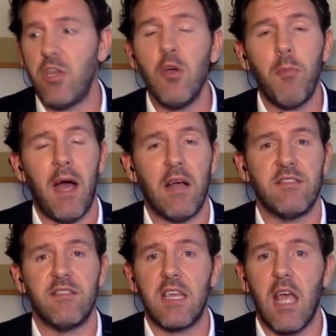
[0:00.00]
two
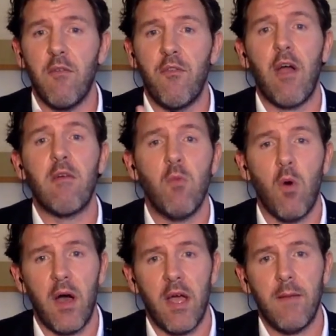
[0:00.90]
passes to get very
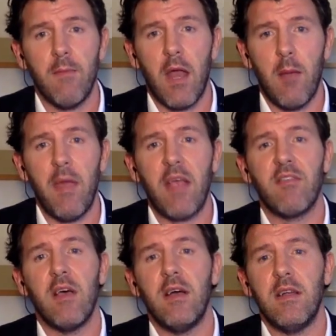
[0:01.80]
wide and
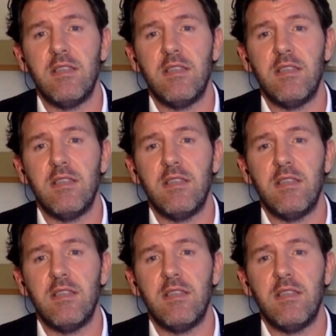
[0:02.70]
makes